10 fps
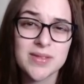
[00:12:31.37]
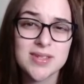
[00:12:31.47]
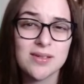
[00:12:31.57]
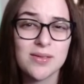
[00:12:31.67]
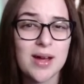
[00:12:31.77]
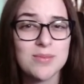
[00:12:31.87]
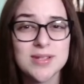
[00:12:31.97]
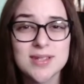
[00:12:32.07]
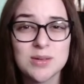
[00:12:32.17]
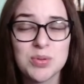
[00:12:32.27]
So I'm
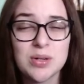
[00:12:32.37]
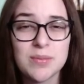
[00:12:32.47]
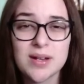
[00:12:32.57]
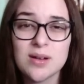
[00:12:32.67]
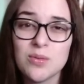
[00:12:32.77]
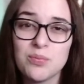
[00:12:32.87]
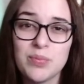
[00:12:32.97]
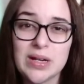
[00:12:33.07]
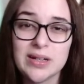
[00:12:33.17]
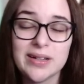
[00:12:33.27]
just going to put them at
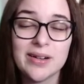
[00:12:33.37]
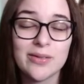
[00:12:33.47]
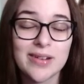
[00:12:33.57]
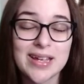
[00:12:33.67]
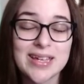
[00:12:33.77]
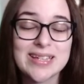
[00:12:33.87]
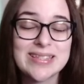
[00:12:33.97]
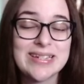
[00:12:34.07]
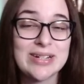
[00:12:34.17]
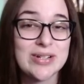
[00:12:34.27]
beer rank
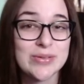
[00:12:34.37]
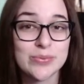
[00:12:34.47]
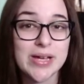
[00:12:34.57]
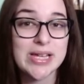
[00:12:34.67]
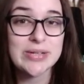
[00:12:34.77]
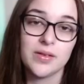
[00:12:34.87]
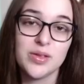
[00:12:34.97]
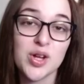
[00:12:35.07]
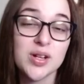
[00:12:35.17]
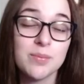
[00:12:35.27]
tier as well.
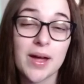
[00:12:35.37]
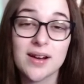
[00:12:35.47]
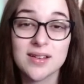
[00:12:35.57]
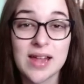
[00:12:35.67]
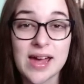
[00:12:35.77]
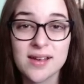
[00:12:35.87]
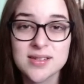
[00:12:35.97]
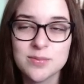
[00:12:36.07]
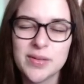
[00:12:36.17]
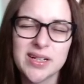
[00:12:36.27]
Not a bad
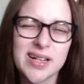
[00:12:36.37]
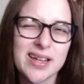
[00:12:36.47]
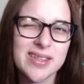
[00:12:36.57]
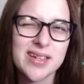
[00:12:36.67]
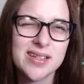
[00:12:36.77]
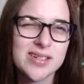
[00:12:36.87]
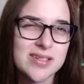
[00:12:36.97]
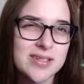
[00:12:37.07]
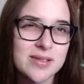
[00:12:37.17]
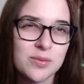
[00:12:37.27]
class, but I think
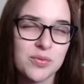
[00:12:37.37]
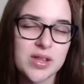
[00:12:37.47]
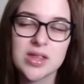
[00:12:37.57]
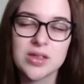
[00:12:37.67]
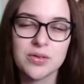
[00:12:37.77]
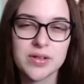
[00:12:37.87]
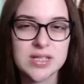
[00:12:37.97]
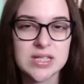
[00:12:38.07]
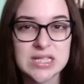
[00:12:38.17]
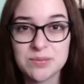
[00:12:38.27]
just with the
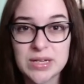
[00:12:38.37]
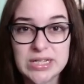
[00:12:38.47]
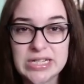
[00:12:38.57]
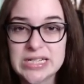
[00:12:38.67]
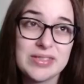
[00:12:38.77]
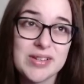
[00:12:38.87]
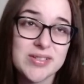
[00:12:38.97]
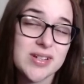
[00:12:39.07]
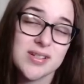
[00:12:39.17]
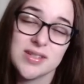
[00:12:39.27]
reasons I've mentioned,
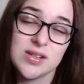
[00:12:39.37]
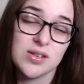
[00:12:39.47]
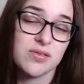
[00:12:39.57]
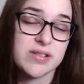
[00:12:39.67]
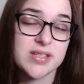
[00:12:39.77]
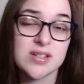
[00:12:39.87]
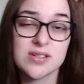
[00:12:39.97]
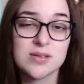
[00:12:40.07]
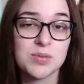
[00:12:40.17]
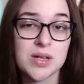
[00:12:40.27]
there's honestly no reason
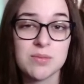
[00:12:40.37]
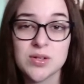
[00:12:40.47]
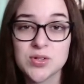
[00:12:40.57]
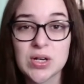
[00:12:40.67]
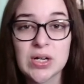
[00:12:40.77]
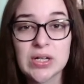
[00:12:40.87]
just to play a Minstrel.